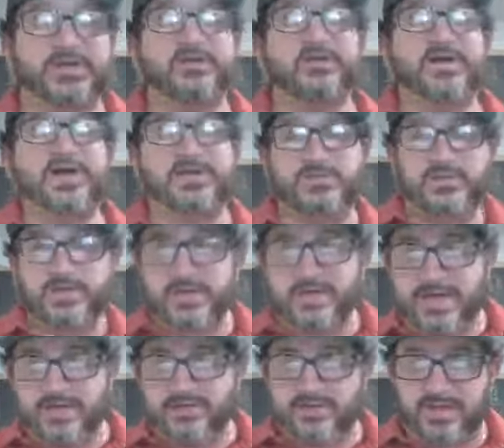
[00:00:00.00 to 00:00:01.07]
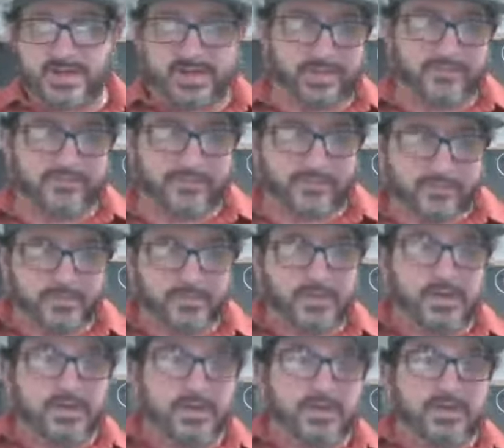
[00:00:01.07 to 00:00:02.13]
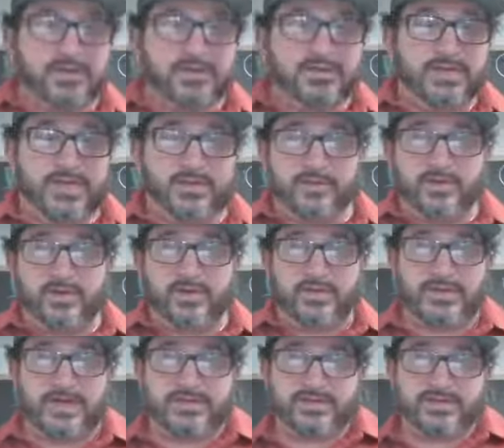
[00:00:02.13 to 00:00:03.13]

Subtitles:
Grenache, so you're going to have a lot of that fruit. Then we go down